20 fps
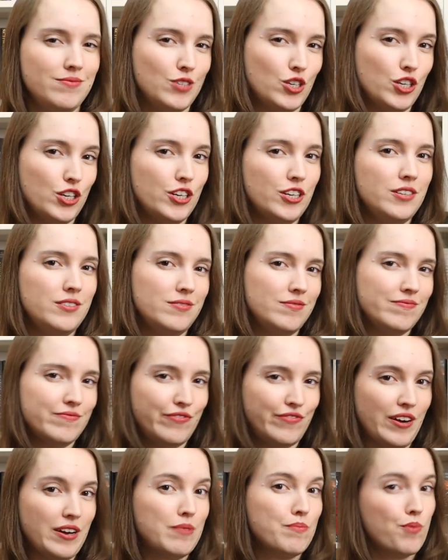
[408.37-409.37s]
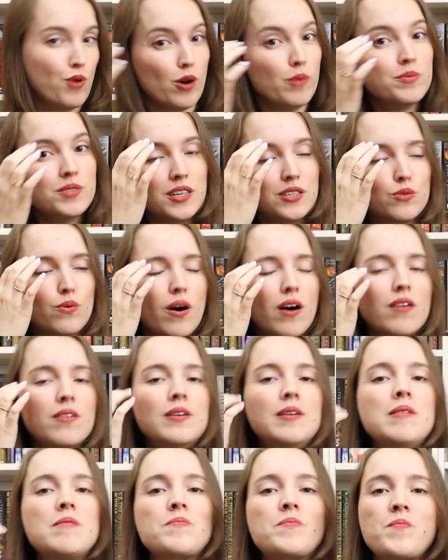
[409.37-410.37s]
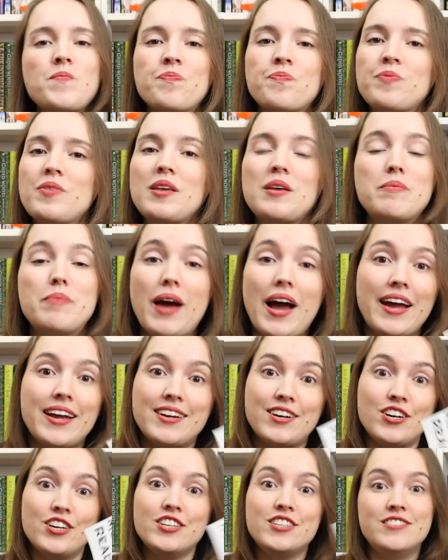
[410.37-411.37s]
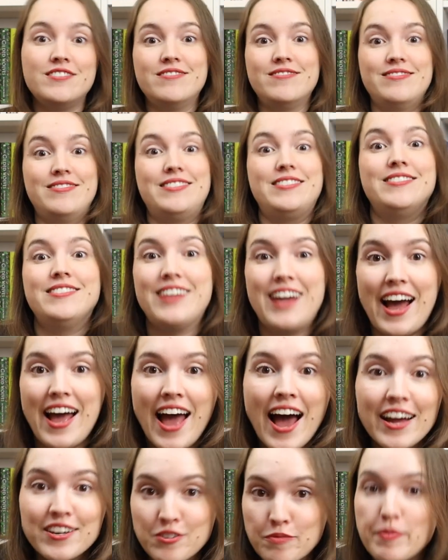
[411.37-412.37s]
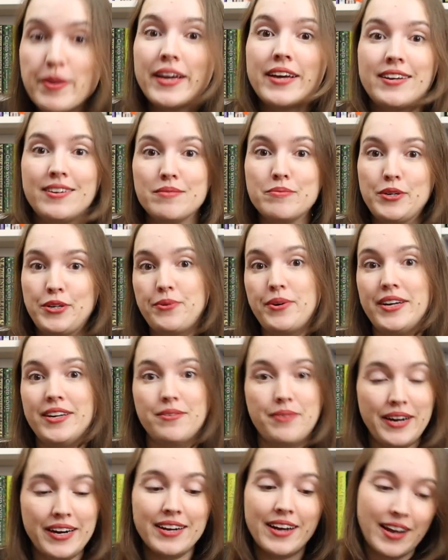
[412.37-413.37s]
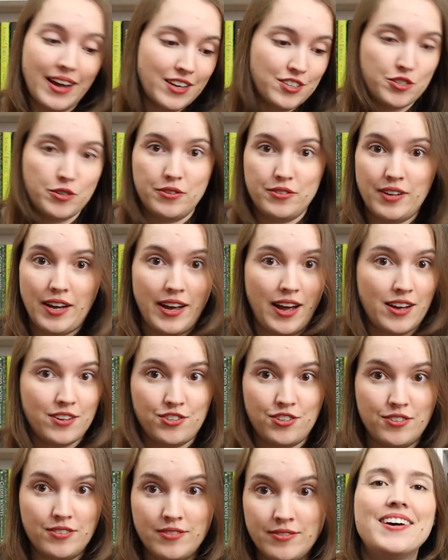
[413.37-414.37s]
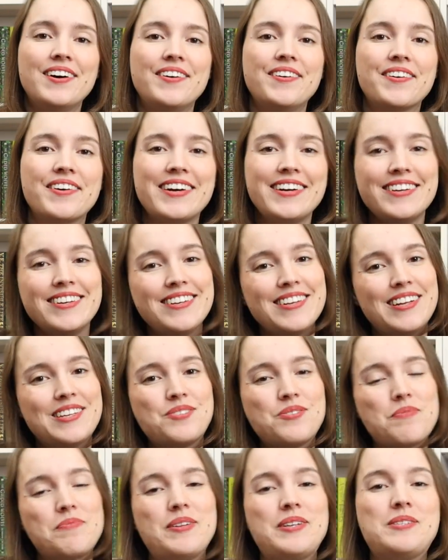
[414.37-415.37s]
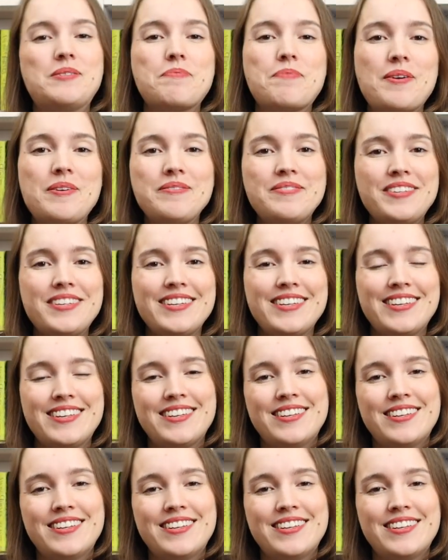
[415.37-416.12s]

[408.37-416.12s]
good, fun prompts as well. But I had to pick mood read, right? I had to. Okay, let's replace the prompt.